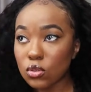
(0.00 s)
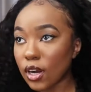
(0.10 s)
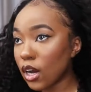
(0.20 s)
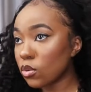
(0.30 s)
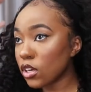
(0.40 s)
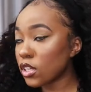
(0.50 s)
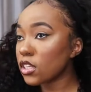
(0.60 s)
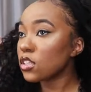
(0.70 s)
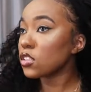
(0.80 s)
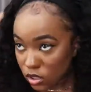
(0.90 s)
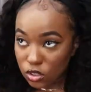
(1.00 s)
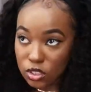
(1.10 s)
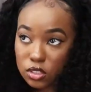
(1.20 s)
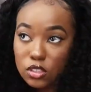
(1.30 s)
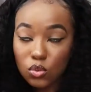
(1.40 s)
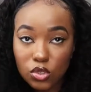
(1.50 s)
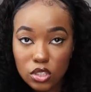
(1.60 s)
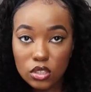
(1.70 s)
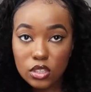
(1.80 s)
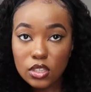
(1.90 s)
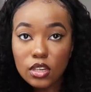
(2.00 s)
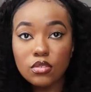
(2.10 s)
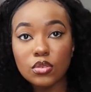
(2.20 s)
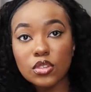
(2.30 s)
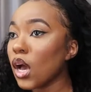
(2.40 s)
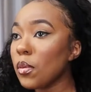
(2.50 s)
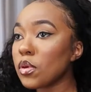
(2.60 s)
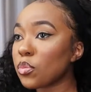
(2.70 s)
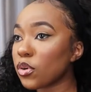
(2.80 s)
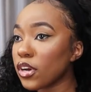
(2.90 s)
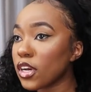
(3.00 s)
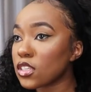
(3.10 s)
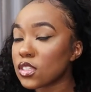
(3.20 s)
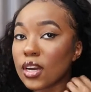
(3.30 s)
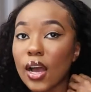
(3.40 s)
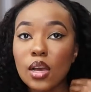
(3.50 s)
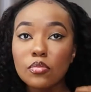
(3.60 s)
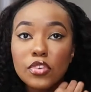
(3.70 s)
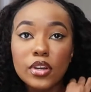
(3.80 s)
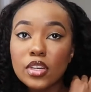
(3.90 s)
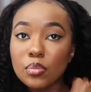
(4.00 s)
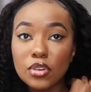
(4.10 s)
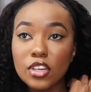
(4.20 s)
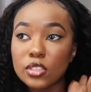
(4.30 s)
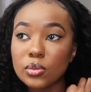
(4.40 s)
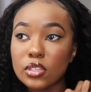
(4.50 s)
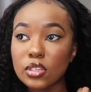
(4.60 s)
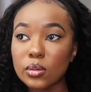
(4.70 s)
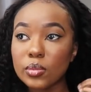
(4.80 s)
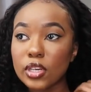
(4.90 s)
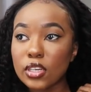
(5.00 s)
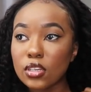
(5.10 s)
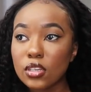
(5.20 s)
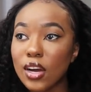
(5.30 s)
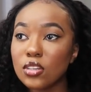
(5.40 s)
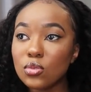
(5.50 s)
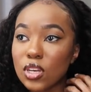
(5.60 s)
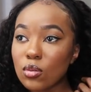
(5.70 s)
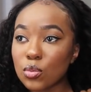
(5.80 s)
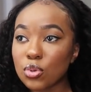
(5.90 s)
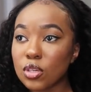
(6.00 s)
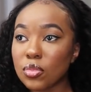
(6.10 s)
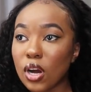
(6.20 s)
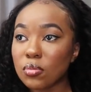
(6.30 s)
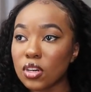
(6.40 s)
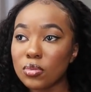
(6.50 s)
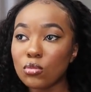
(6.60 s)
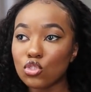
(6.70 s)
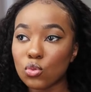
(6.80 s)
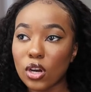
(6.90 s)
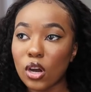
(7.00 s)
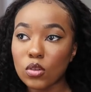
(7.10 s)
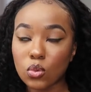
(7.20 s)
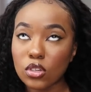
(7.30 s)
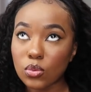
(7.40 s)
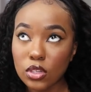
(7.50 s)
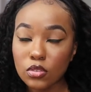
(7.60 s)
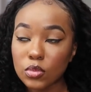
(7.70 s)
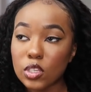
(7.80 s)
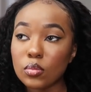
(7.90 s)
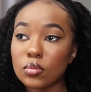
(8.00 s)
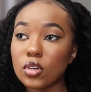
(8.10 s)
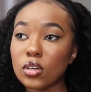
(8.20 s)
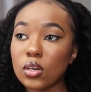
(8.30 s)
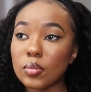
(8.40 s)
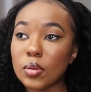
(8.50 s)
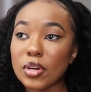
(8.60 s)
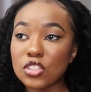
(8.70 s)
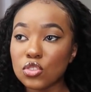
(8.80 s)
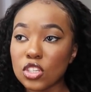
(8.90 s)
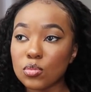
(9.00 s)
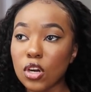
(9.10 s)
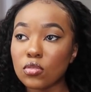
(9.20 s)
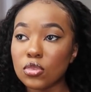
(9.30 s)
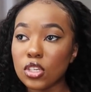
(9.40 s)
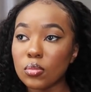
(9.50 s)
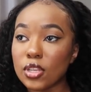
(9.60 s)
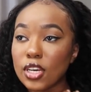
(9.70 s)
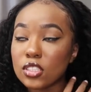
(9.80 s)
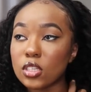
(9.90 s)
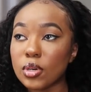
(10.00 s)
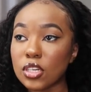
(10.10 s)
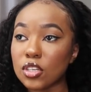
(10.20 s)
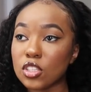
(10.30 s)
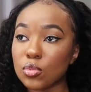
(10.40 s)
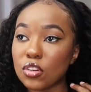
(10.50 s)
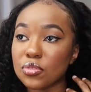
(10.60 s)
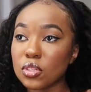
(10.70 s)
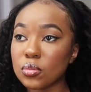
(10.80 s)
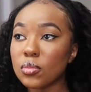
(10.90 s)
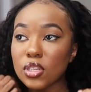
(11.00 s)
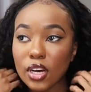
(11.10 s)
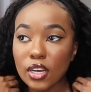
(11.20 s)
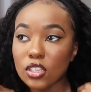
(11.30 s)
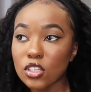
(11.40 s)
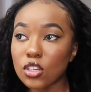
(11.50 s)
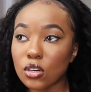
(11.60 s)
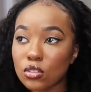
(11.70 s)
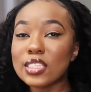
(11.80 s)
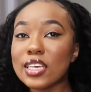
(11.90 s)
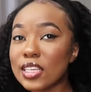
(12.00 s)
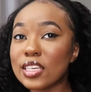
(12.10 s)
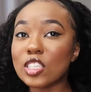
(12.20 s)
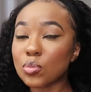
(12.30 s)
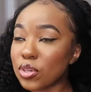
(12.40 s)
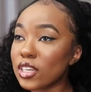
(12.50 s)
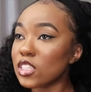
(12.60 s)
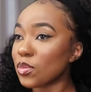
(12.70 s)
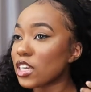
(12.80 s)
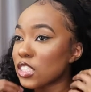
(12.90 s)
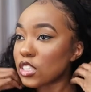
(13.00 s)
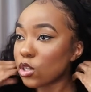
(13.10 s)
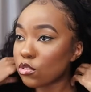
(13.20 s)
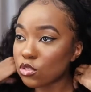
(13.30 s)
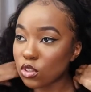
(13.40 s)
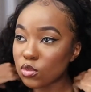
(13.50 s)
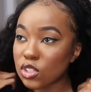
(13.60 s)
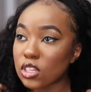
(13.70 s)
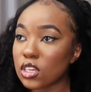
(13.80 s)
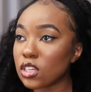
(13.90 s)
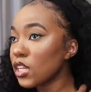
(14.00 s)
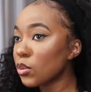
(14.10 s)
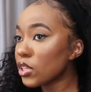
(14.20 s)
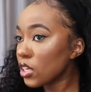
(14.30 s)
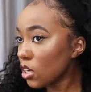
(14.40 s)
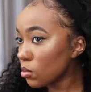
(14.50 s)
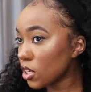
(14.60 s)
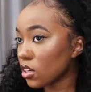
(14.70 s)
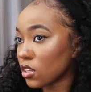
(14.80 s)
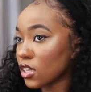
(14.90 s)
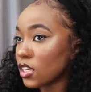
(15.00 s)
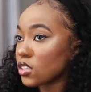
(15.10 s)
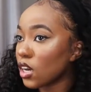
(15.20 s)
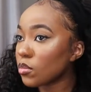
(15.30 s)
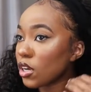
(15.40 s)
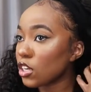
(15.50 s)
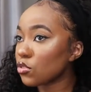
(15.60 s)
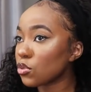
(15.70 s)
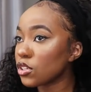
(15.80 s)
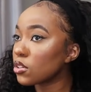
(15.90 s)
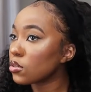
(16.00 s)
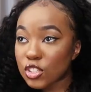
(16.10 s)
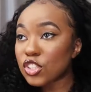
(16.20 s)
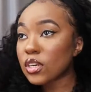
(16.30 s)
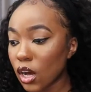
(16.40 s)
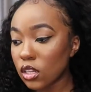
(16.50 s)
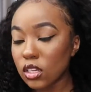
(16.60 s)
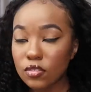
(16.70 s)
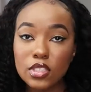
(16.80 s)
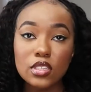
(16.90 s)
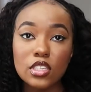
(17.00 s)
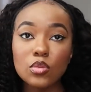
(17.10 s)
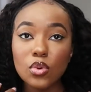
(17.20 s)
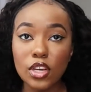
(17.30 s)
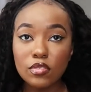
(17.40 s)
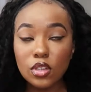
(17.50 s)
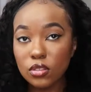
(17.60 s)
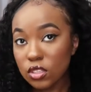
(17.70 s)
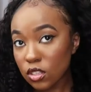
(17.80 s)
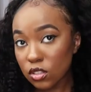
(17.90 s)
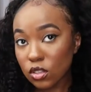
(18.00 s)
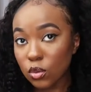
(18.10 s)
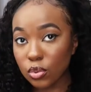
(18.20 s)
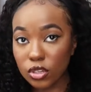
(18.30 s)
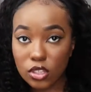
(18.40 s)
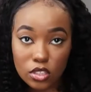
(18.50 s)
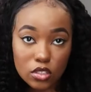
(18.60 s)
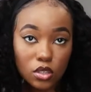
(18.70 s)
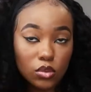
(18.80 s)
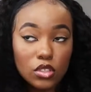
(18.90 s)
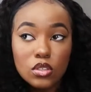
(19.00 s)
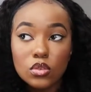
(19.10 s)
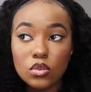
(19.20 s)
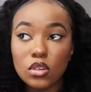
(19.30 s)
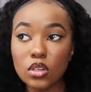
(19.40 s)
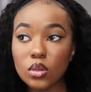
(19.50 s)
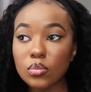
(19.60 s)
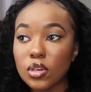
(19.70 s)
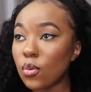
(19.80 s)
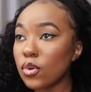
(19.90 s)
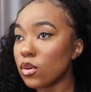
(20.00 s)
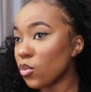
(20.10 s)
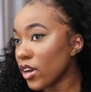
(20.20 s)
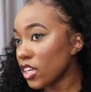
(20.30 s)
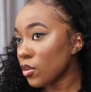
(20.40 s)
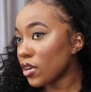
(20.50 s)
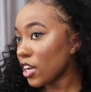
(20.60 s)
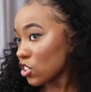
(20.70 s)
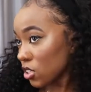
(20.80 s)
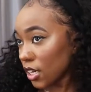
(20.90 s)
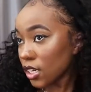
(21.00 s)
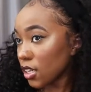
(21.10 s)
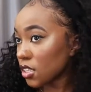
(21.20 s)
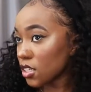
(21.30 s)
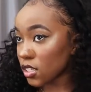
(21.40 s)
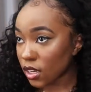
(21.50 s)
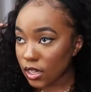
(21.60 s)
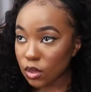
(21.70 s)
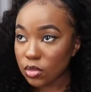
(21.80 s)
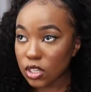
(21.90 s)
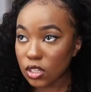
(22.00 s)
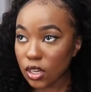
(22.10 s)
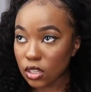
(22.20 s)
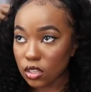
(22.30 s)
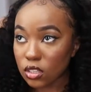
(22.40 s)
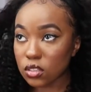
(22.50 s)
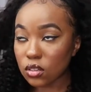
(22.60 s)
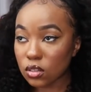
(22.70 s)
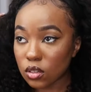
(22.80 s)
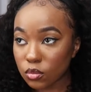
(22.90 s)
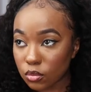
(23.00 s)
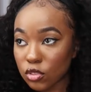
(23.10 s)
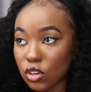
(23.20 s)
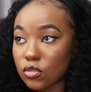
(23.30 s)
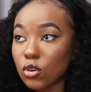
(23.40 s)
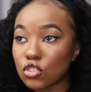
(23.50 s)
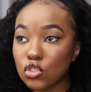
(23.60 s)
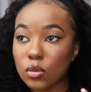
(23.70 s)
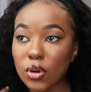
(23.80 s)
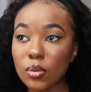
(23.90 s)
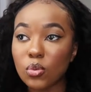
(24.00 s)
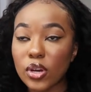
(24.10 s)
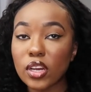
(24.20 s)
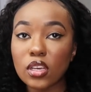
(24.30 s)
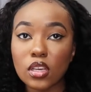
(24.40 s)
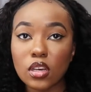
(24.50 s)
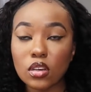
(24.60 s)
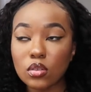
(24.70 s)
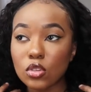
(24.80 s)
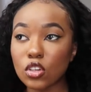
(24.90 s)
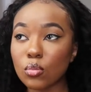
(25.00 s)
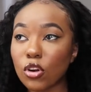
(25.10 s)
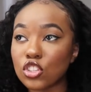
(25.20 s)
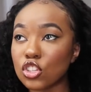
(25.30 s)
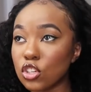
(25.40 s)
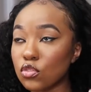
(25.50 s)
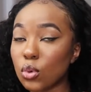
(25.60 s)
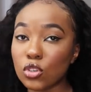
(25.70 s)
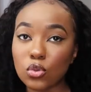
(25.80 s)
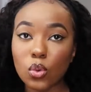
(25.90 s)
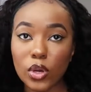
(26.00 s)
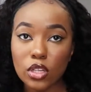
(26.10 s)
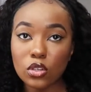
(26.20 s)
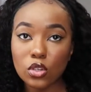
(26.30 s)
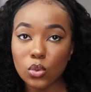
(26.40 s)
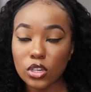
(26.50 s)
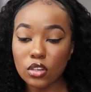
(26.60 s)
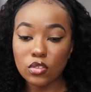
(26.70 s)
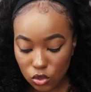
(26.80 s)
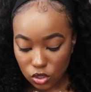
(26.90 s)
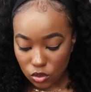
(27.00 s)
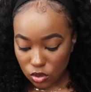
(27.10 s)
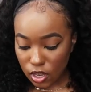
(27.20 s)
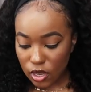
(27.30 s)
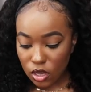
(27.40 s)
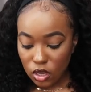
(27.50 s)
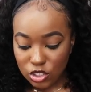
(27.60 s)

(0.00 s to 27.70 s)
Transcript: Like I wear it like this. This, this looks really good, like for real. I'm impressed. Like I am very impressed with them. Like I knew they was a pretty bomb company, which is why I was wanting to wait from them. Um, and my sister has bought from them. And like I said, my cousin has bought from them. But like, you know, to get the experience myself, you know what I'm saying? They really up there. Like they top notch for real. But yeah, I love this this deep wave though. This is so pretty and so cute. Um, I would wet it, but I just like it like this. I like it big like this. Um, but of course you can probably wet it and, you know, brush it. You want to do a wet look or whatever. You could do that.